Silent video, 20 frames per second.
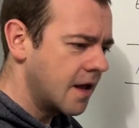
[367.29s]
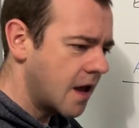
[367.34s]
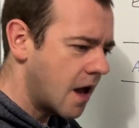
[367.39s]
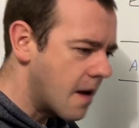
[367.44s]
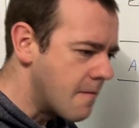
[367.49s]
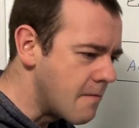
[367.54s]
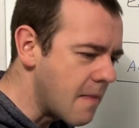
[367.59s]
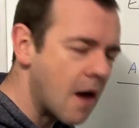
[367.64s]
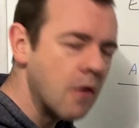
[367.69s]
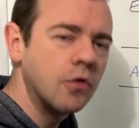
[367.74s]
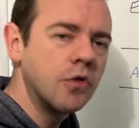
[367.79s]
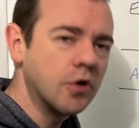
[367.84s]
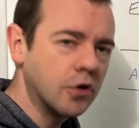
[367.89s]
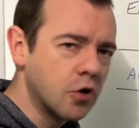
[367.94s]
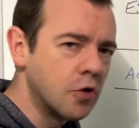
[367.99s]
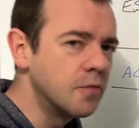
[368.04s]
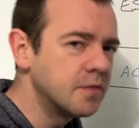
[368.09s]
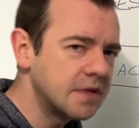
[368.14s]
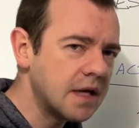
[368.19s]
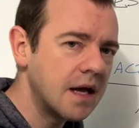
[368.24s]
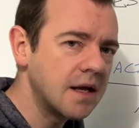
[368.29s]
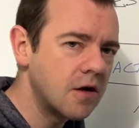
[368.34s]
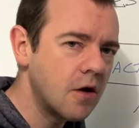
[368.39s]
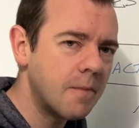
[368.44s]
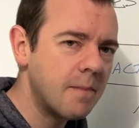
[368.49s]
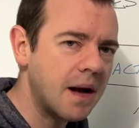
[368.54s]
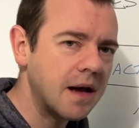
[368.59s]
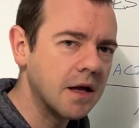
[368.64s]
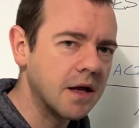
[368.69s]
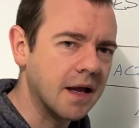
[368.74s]
amount that comes out of your
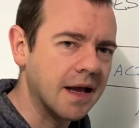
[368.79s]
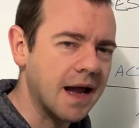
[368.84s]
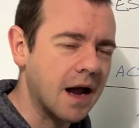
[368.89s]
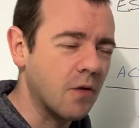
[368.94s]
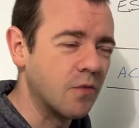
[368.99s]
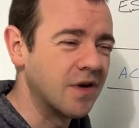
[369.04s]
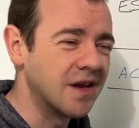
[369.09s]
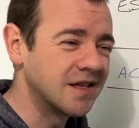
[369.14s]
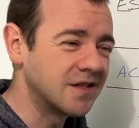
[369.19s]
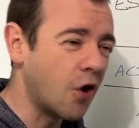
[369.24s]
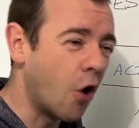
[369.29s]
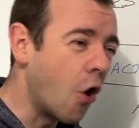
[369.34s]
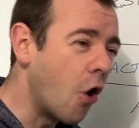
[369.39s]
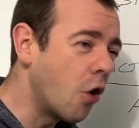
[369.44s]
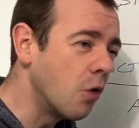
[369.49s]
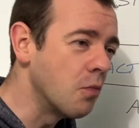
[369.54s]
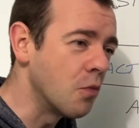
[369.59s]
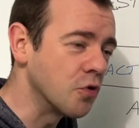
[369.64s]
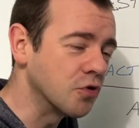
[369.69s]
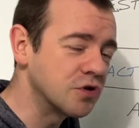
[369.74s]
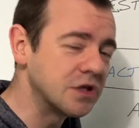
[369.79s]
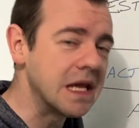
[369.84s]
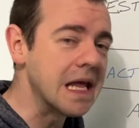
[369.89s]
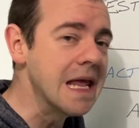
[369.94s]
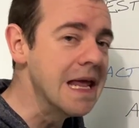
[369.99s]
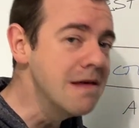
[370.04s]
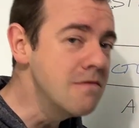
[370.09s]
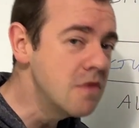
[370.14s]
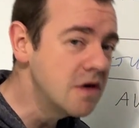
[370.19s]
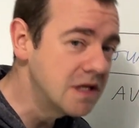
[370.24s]
bank account is almost
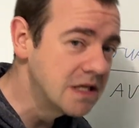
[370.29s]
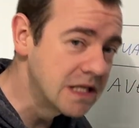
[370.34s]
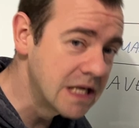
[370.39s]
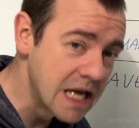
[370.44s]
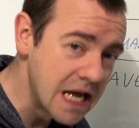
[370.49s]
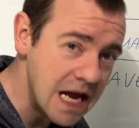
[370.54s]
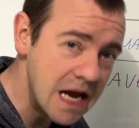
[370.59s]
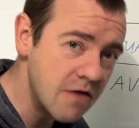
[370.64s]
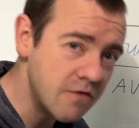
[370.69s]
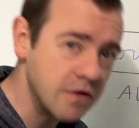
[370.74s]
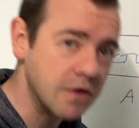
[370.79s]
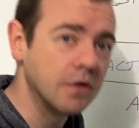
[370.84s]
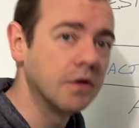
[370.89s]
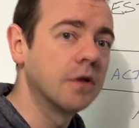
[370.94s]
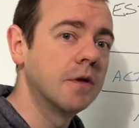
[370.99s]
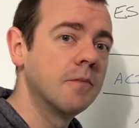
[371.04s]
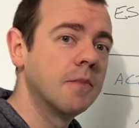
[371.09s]
immaterial